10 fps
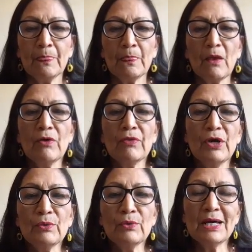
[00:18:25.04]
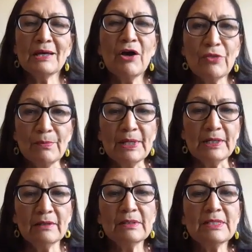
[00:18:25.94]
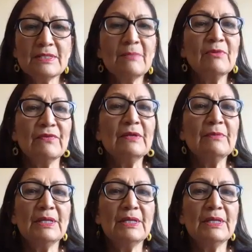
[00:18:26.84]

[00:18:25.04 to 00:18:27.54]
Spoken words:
Although not all the money, only some of it,